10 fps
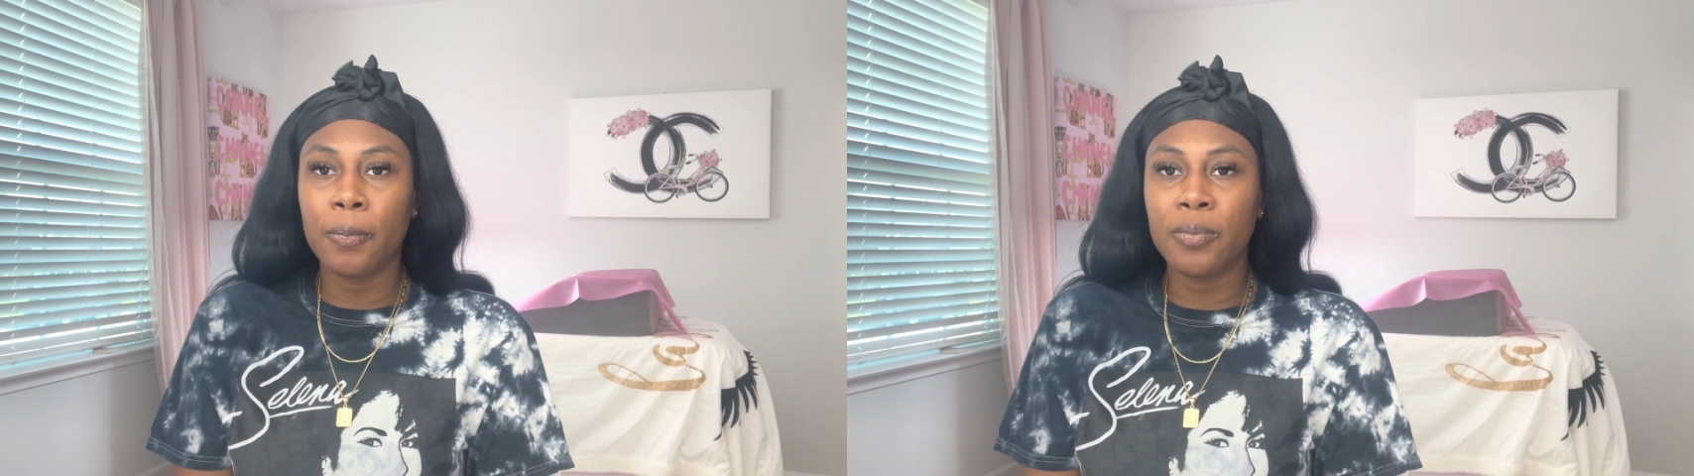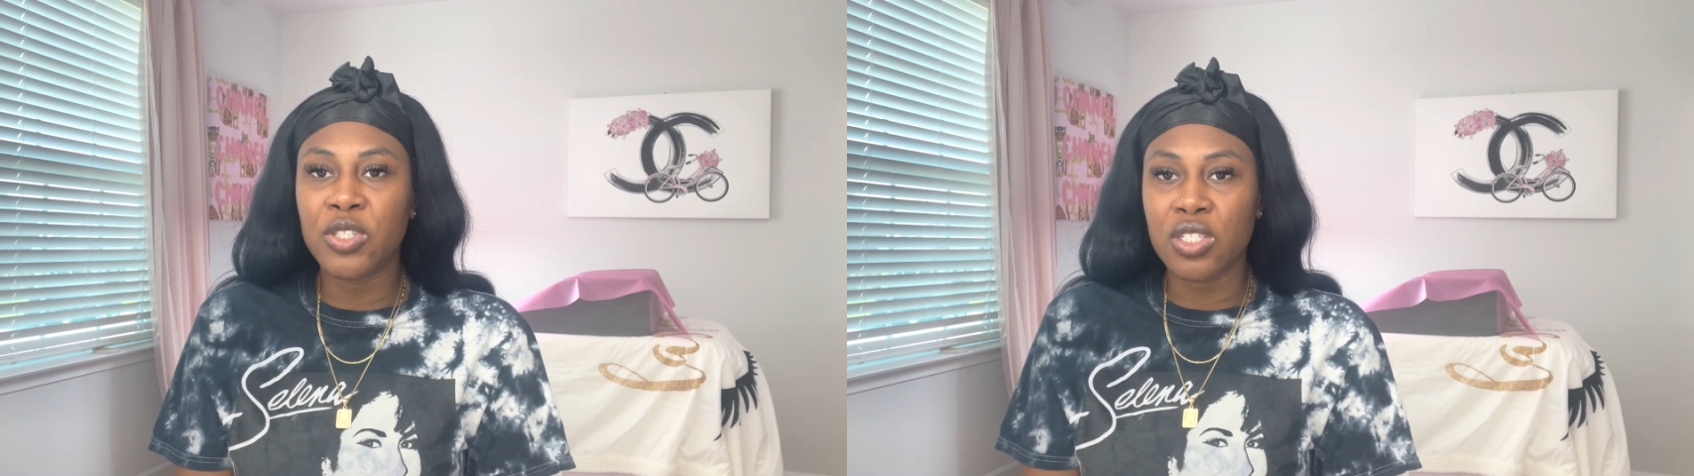
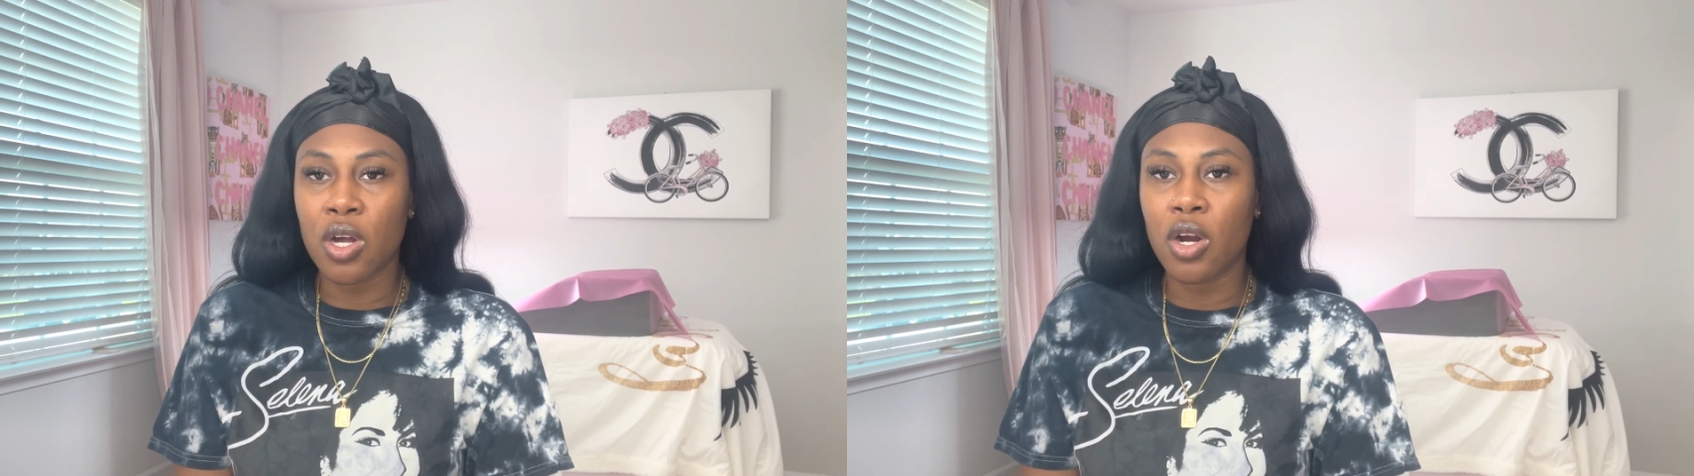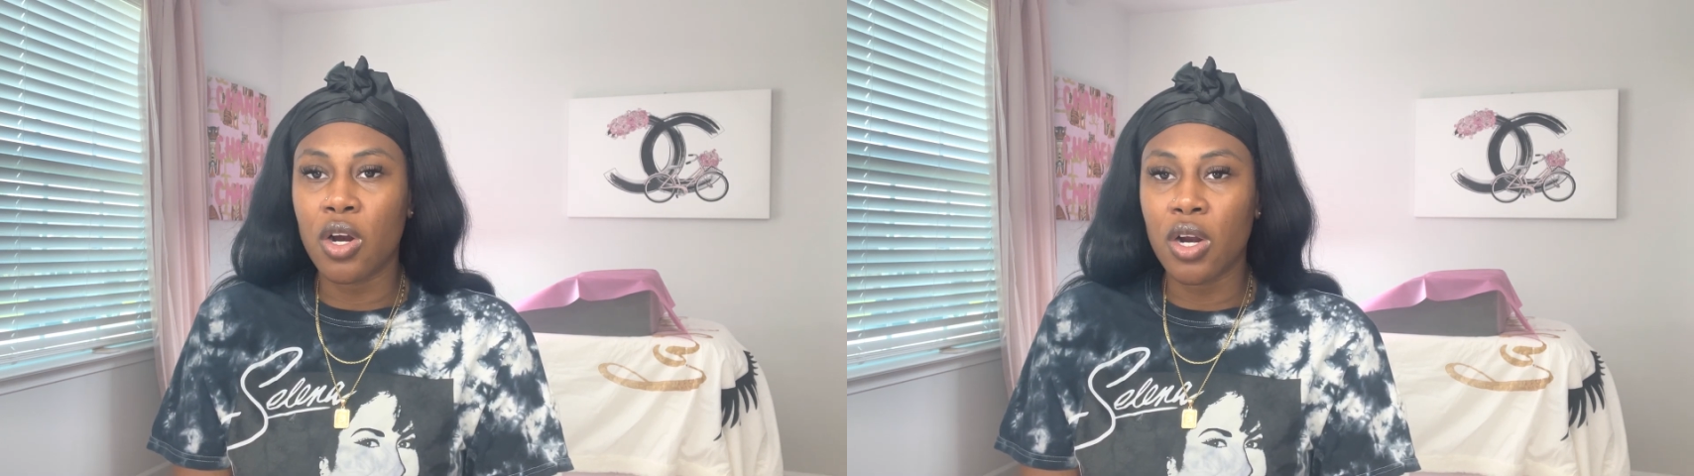just
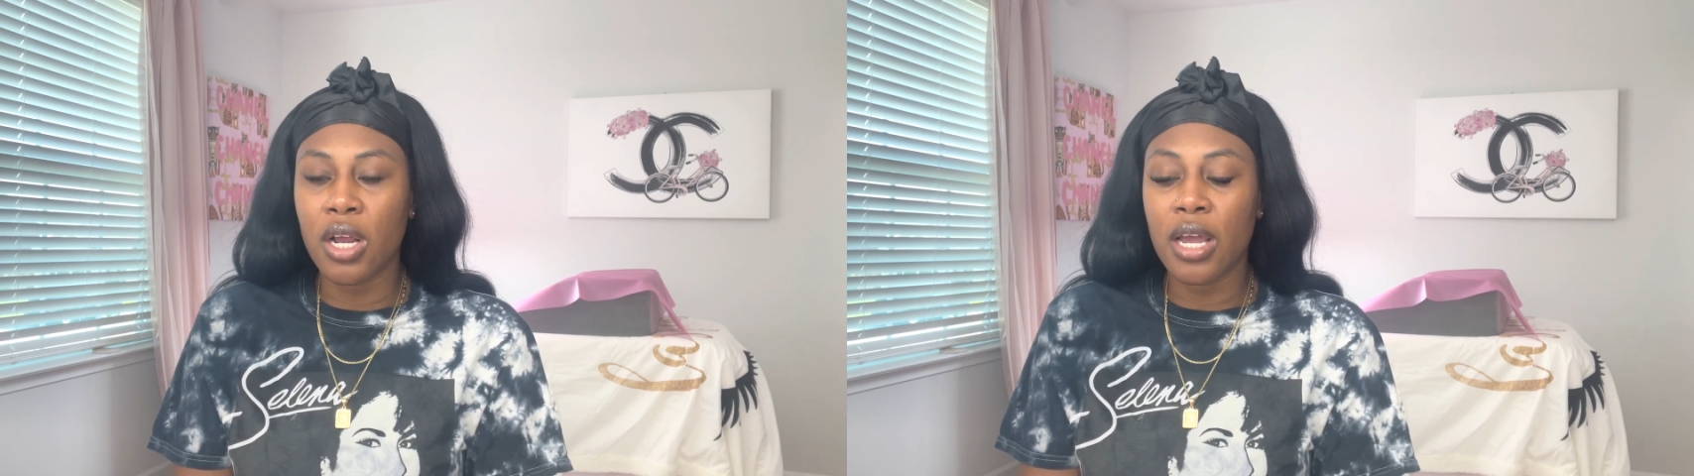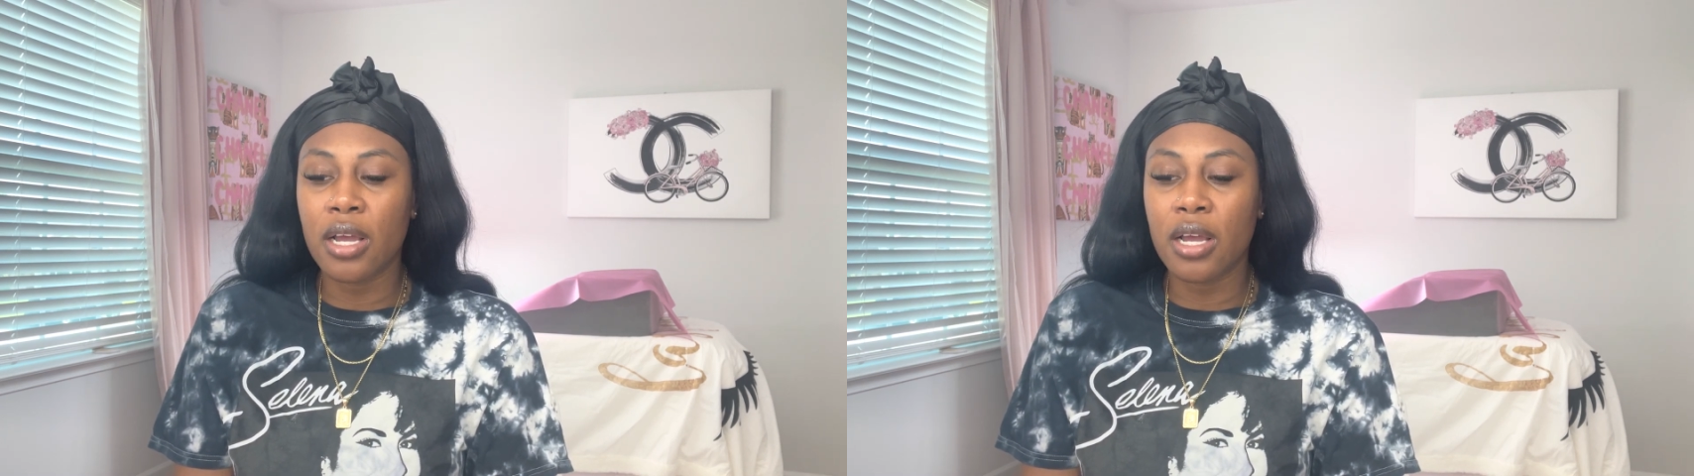her,